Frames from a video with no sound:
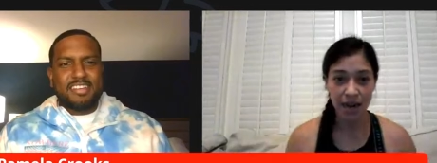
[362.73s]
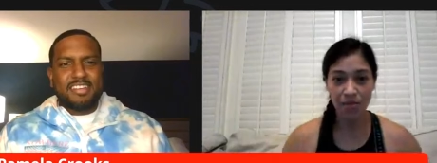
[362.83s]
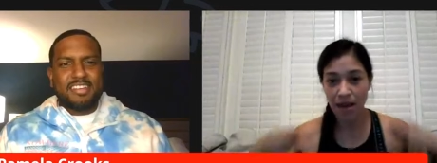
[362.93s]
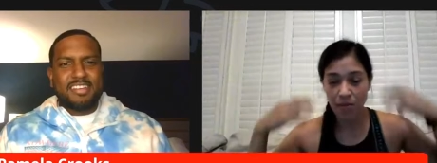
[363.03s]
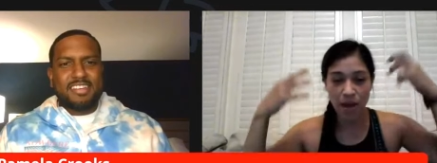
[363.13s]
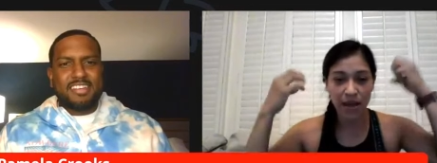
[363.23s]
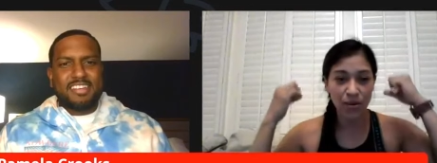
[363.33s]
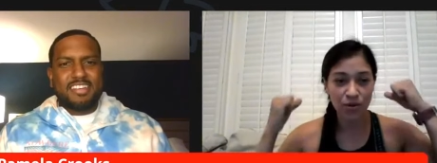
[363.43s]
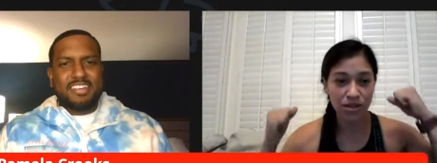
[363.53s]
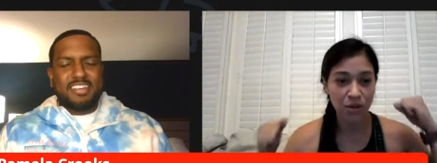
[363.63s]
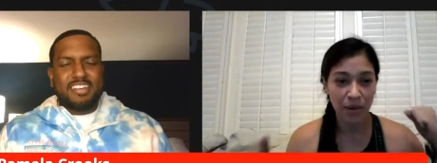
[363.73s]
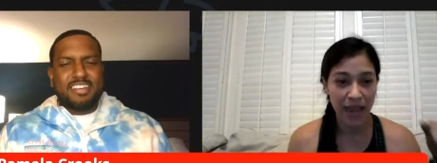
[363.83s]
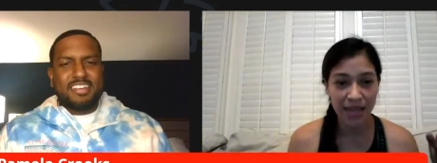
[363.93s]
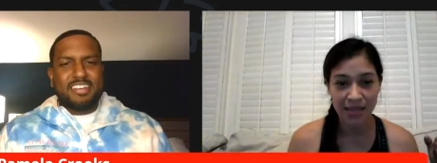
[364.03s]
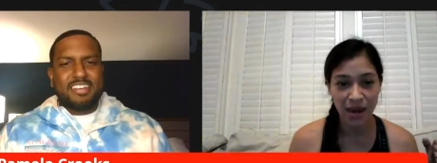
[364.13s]
Speaker 1: in my body when somebody
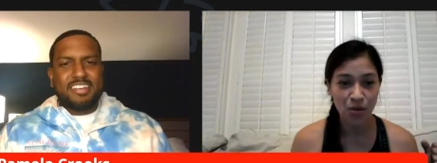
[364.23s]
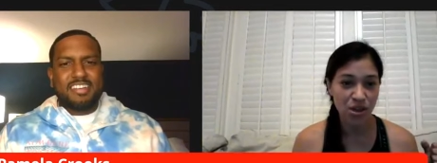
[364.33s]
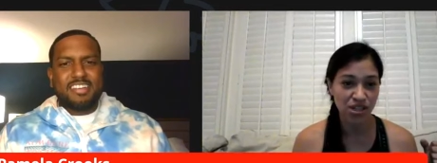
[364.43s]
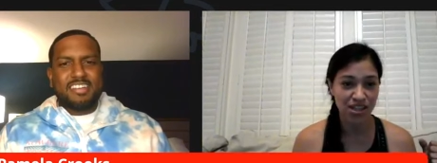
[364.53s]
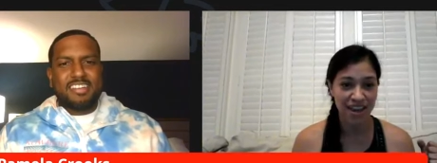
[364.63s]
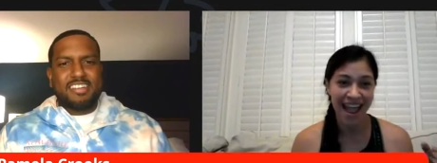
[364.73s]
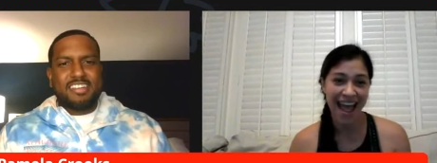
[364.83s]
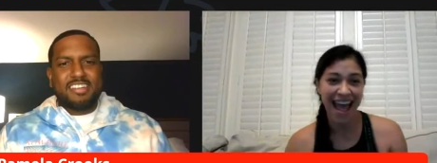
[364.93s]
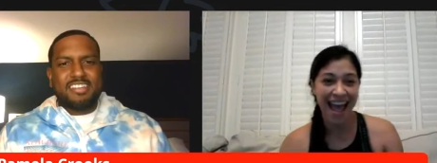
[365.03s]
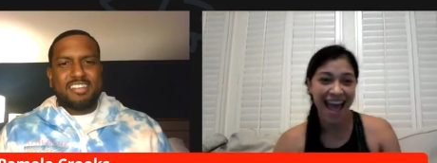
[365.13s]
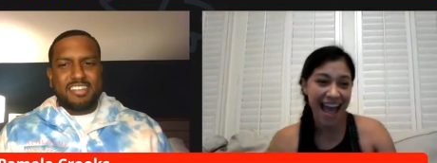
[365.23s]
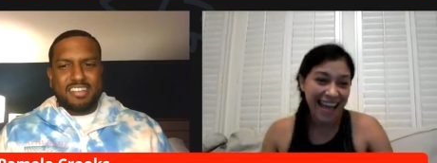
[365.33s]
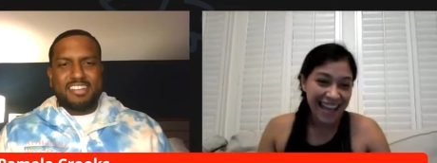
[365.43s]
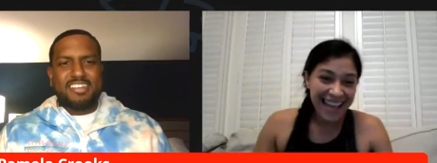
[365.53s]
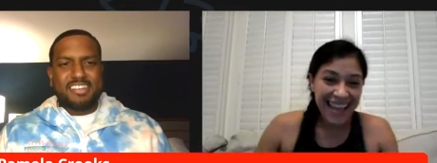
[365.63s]
asks that question.
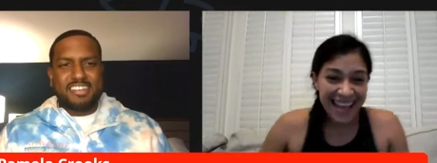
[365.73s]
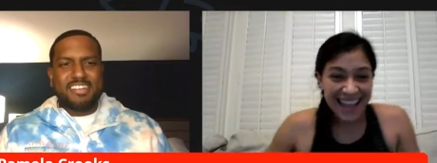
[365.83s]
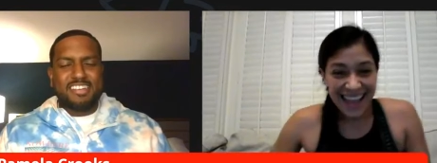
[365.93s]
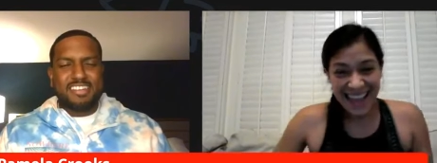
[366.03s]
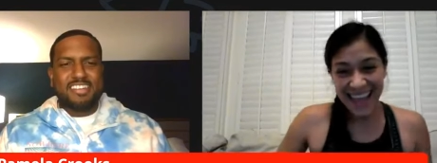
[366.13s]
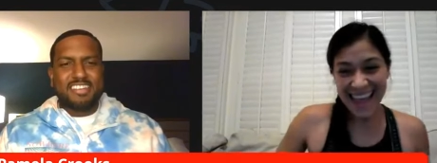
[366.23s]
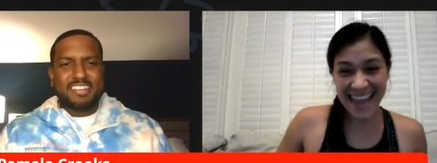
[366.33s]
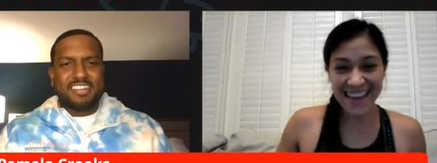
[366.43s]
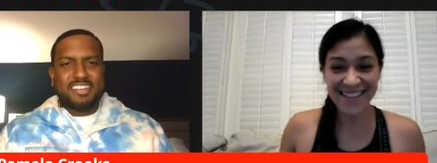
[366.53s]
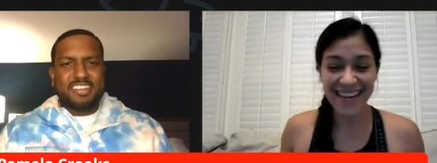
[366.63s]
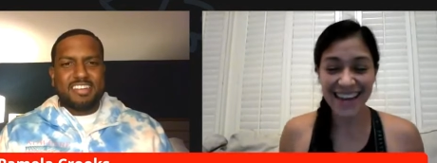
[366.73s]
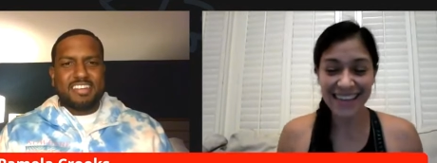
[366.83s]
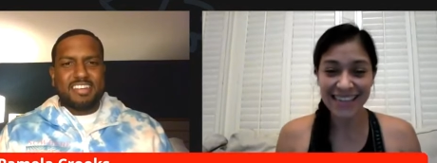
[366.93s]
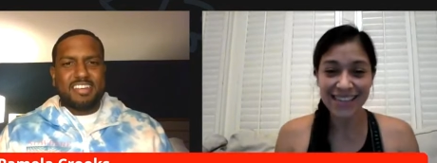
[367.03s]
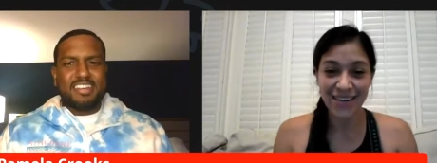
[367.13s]
Yeah. Anyway,
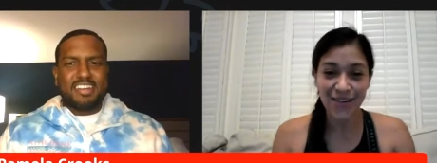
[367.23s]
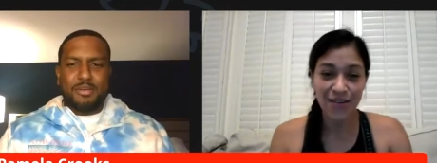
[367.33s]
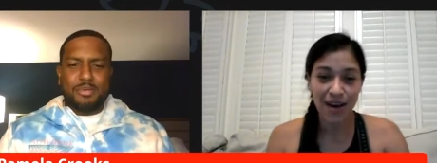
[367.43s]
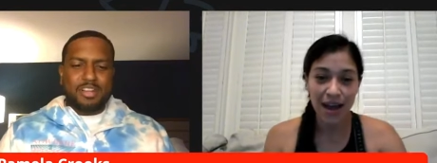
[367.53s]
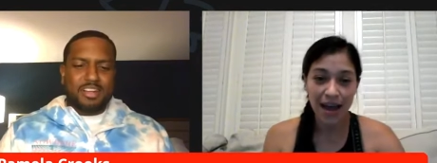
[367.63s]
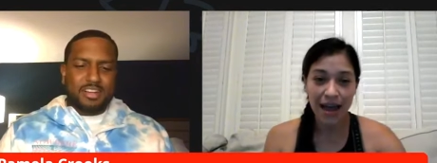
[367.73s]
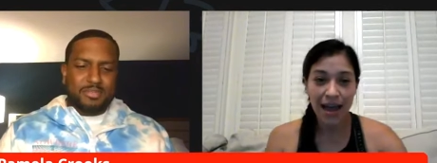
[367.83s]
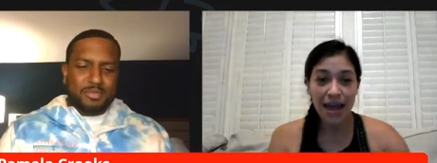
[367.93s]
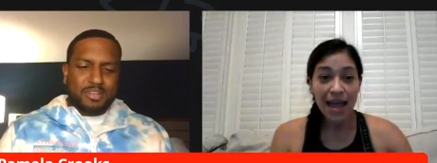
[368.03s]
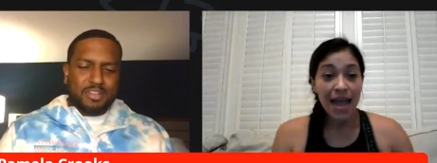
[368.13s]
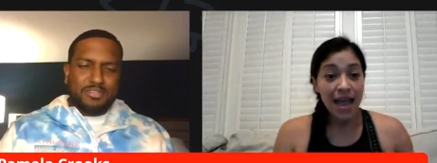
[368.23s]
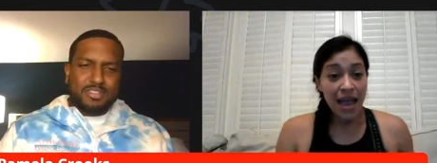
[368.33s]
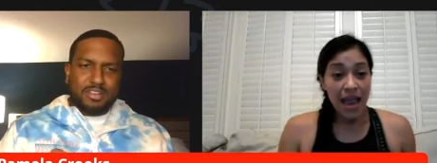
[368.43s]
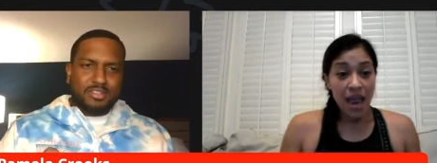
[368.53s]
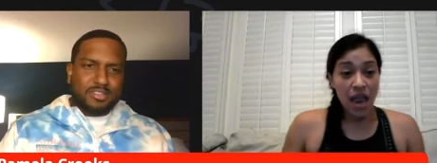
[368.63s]
so.
Speaker 2: And I would love
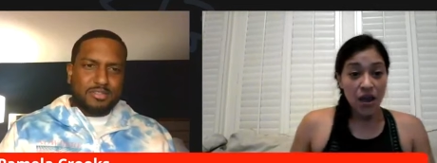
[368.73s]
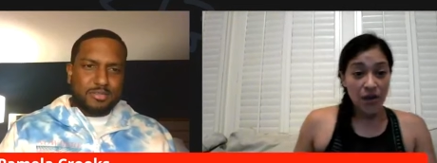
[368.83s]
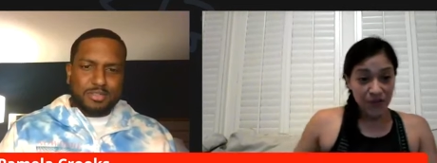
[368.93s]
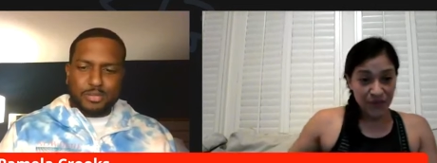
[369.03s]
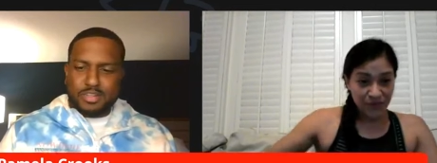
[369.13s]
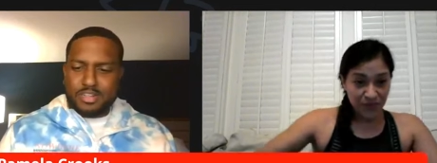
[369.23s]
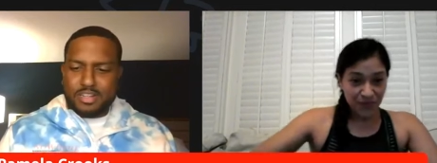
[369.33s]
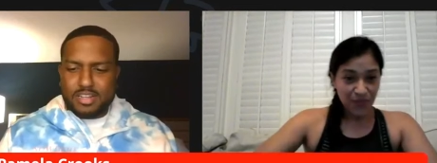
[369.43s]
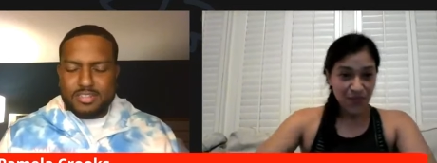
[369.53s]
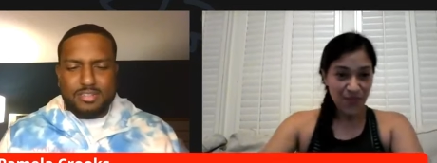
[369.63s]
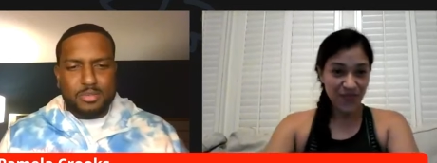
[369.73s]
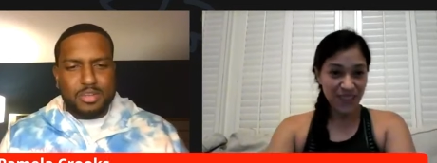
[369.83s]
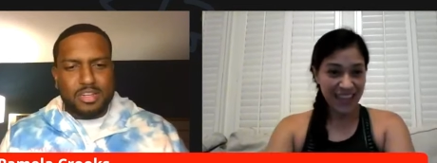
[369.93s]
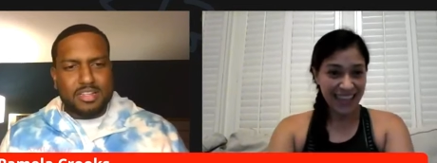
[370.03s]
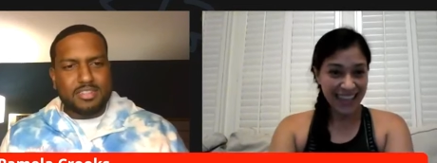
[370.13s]
to also join the class as well.
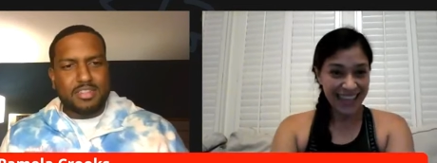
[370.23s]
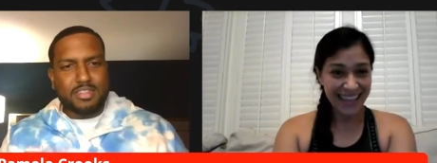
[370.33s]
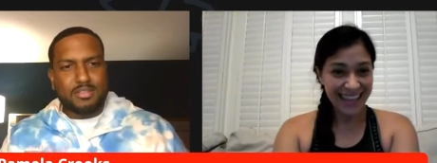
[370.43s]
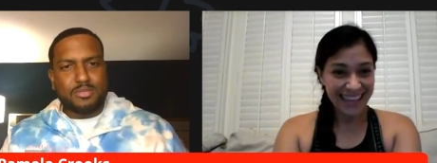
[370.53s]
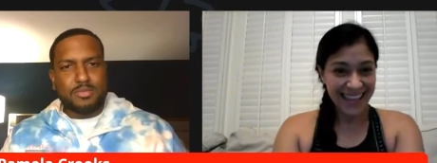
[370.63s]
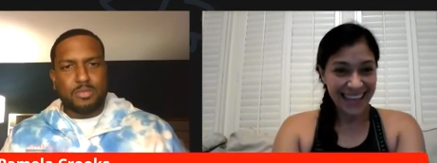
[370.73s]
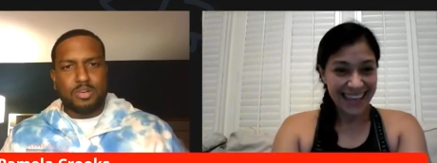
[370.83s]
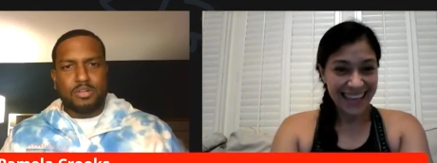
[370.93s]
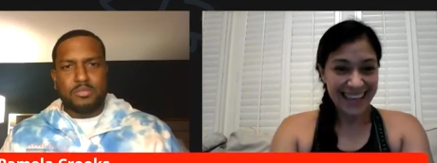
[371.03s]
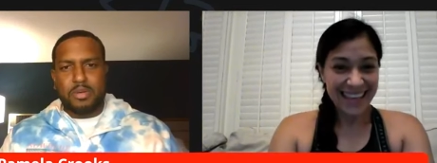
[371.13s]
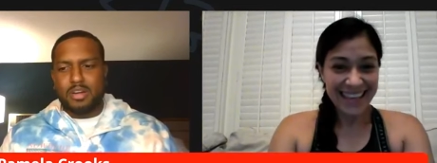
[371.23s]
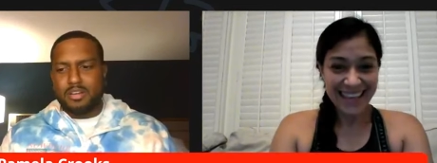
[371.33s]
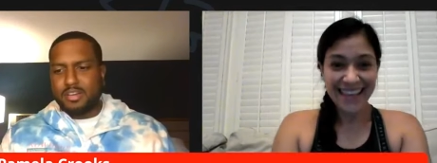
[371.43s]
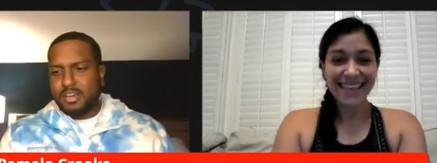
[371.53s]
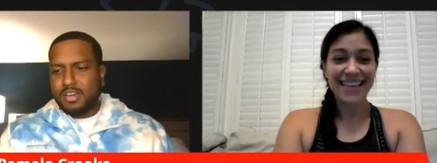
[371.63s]
Like I said, this is one of my
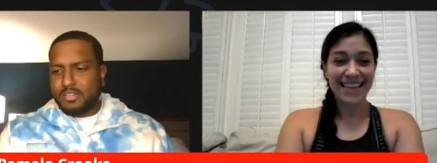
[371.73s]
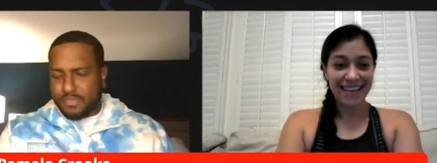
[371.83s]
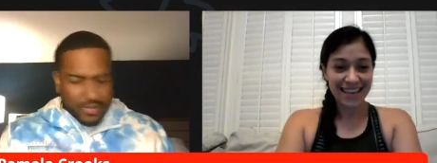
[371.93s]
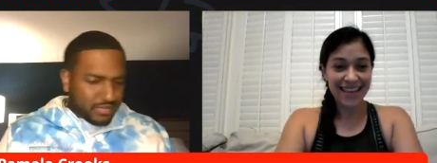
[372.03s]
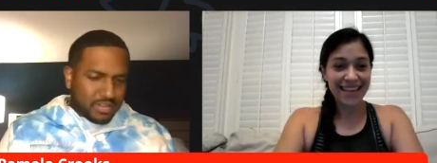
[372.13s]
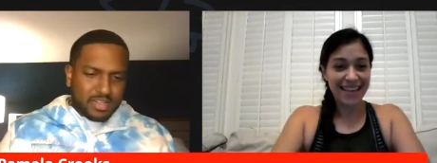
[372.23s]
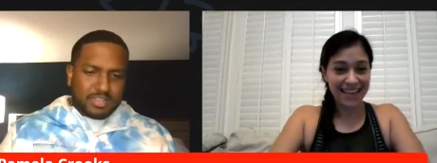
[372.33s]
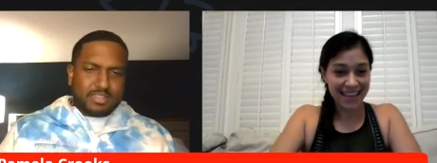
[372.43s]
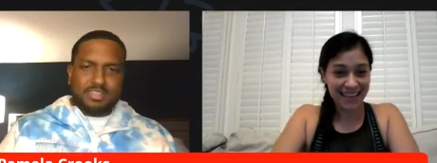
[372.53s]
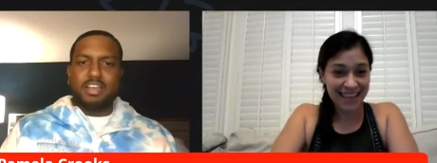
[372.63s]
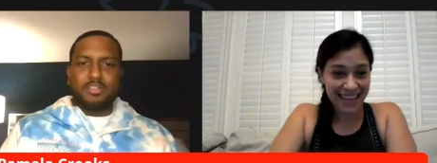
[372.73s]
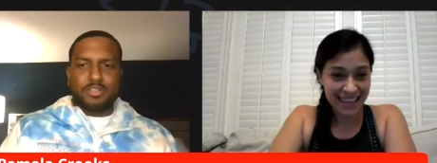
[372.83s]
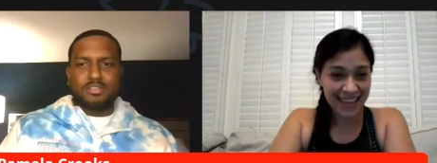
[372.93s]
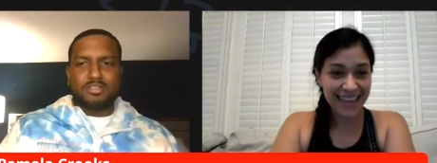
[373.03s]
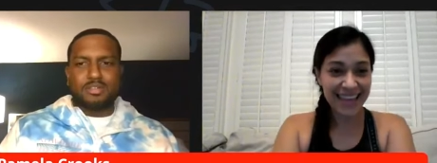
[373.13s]
favorite classes ever,